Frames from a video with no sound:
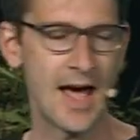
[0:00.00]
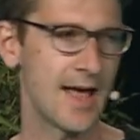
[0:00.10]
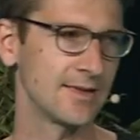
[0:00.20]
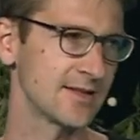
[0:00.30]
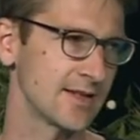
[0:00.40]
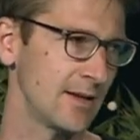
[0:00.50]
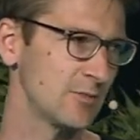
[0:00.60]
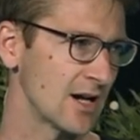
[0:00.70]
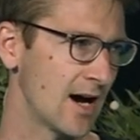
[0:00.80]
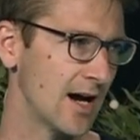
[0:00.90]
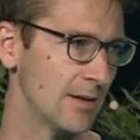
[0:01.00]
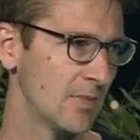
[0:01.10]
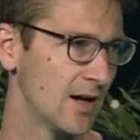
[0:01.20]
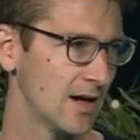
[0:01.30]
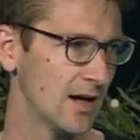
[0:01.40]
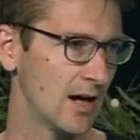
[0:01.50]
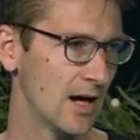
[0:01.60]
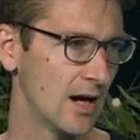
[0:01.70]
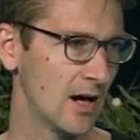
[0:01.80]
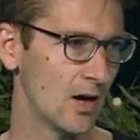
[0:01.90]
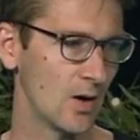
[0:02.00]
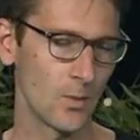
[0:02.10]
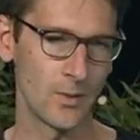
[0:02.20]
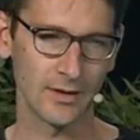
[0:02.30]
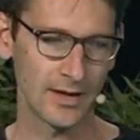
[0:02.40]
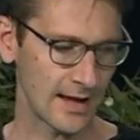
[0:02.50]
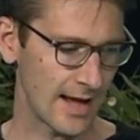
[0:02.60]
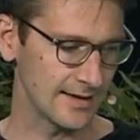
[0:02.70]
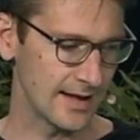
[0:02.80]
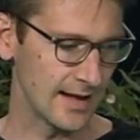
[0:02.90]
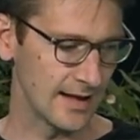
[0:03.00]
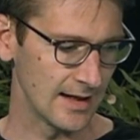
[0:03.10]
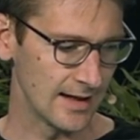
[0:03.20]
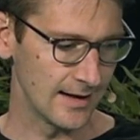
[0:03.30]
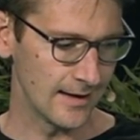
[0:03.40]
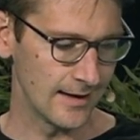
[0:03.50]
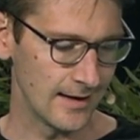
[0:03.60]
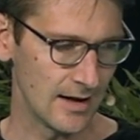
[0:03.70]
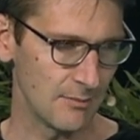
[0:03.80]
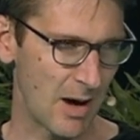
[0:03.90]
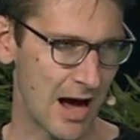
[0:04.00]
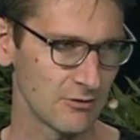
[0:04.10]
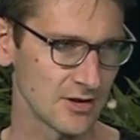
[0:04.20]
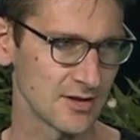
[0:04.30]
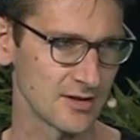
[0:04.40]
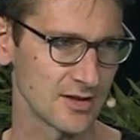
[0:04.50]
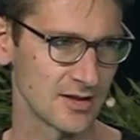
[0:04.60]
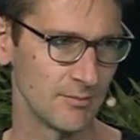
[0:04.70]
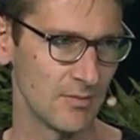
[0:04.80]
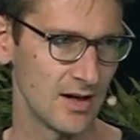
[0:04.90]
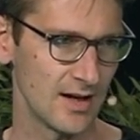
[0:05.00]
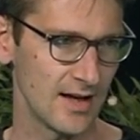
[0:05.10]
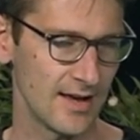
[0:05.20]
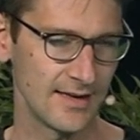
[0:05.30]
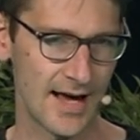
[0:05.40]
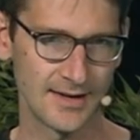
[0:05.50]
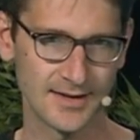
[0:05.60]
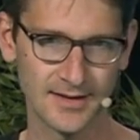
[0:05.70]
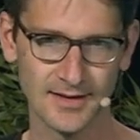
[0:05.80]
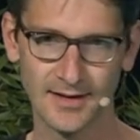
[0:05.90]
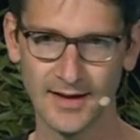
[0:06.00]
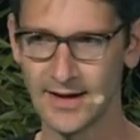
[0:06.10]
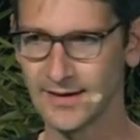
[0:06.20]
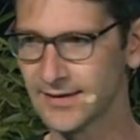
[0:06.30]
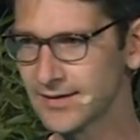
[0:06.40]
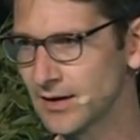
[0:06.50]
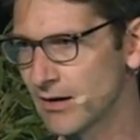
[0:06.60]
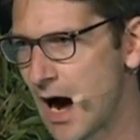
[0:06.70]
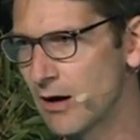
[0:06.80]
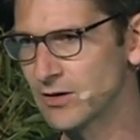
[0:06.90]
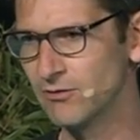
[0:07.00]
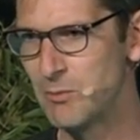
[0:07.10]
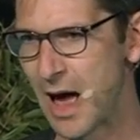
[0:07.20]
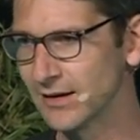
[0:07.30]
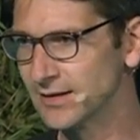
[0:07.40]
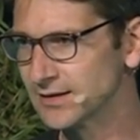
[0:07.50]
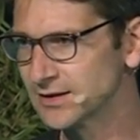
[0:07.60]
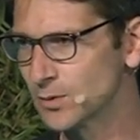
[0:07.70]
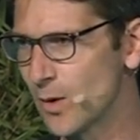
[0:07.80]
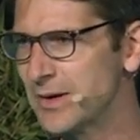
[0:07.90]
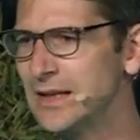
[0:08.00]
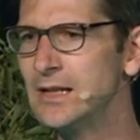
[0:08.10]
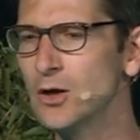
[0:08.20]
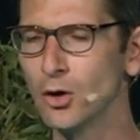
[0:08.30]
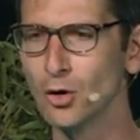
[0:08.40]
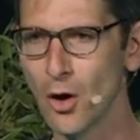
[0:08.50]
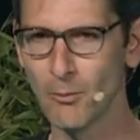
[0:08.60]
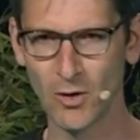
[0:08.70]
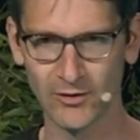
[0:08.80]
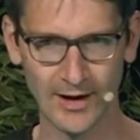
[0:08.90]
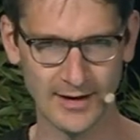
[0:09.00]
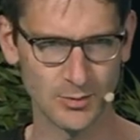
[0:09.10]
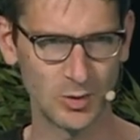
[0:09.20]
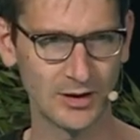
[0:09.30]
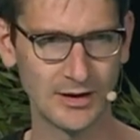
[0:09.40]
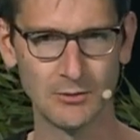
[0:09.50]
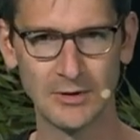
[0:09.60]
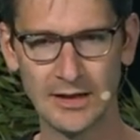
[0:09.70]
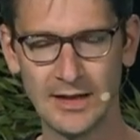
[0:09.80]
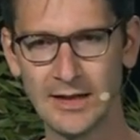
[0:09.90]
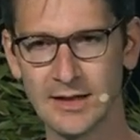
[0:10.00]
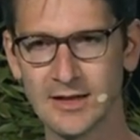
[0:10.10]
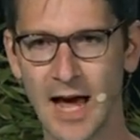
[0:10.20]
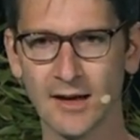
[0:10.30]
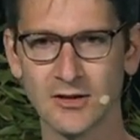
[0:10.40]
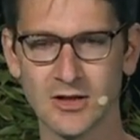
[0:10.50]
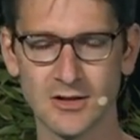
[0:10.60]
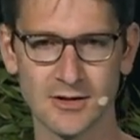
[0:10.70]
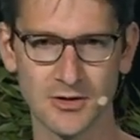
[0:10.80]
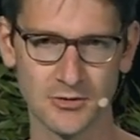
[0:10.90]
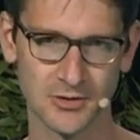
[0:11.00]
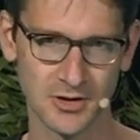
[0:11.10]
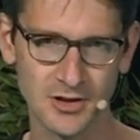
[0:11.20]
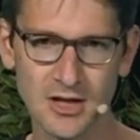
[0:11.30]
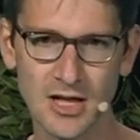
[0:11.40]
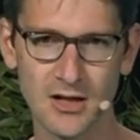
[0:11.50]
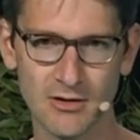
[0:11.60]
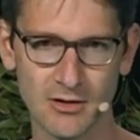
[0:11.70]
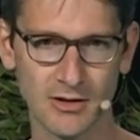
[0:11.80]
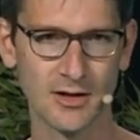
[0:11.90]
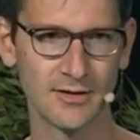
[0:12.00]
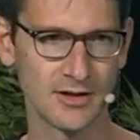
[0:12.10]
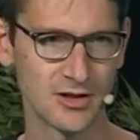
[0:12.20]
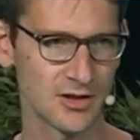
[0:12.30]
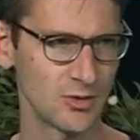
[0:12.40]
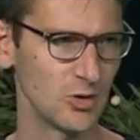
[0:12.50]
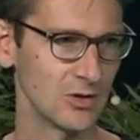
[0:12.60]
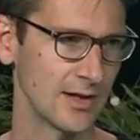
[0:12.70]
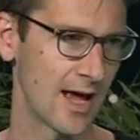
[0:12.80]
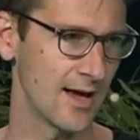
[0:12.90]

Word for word: At the same time, uh, we're looking at a uh, power system that is you know out of balance where we need a lot more flexibility we need intelligence to steer the distributed